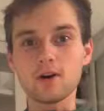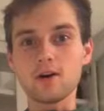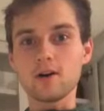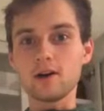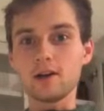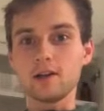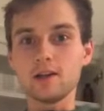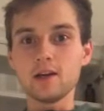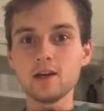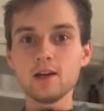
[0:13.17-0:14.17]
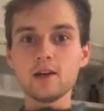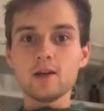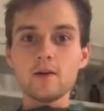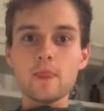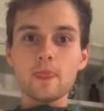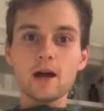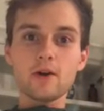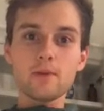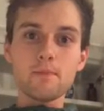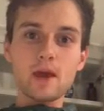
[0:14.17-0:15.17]
On how
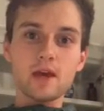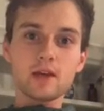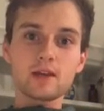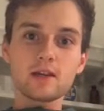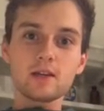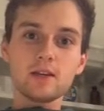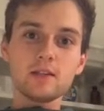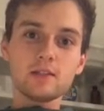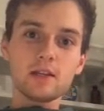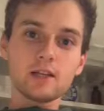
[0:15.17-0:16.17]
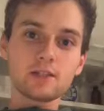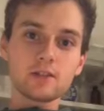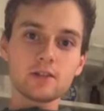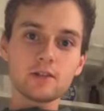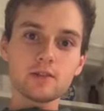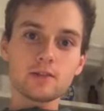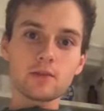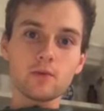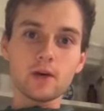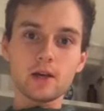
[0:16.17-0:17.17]
to make tinctures
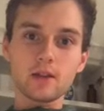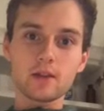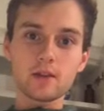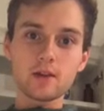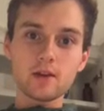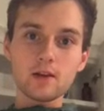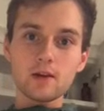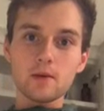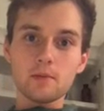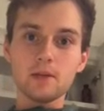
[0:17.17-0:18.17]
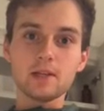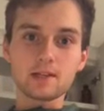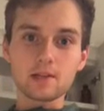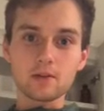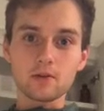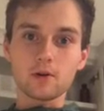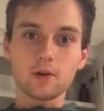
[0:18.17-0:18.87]
with medicinal